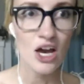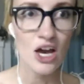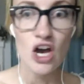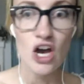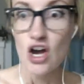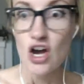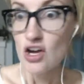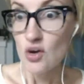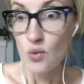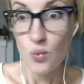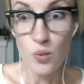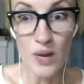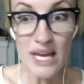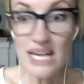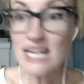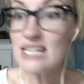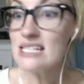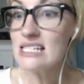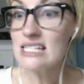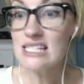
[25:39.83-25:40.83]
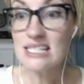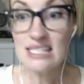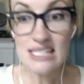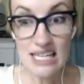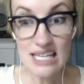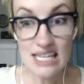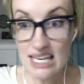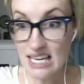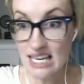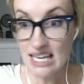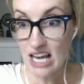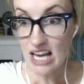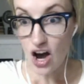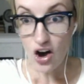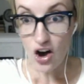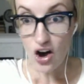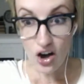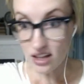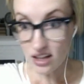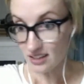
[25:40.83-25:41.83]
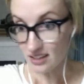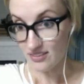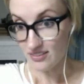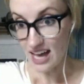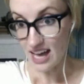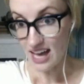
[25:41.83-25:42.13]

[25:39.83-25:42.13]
We can see all of that.